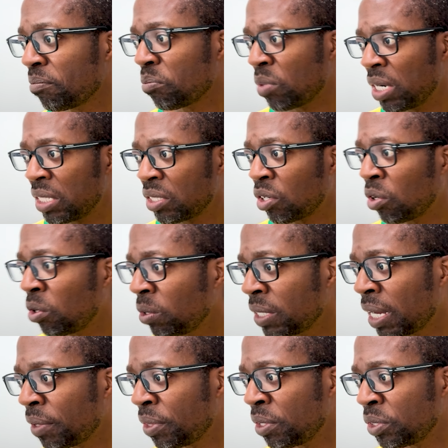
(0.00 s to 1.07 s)
But it's called
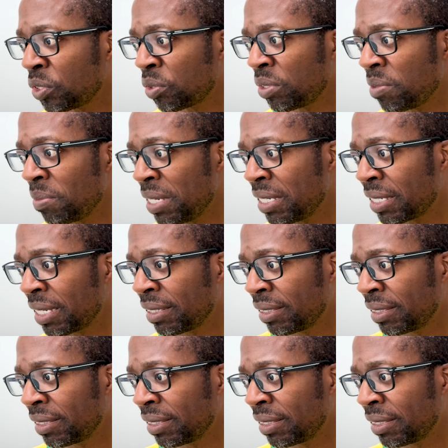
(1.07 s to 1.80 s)
out those 3 meetings.